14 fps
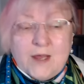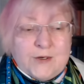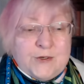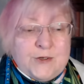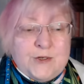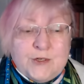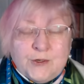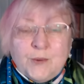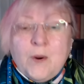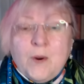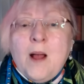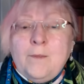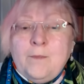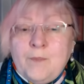I
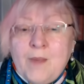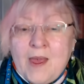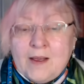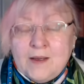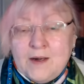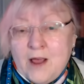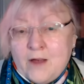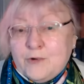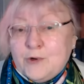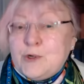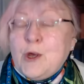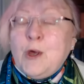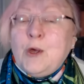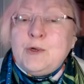do make an
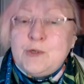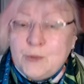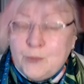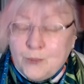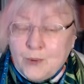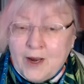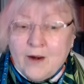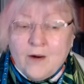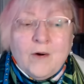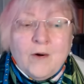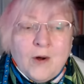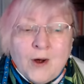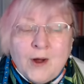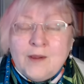effort to wear
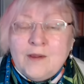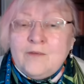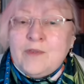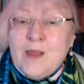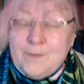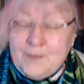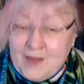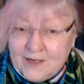all of them.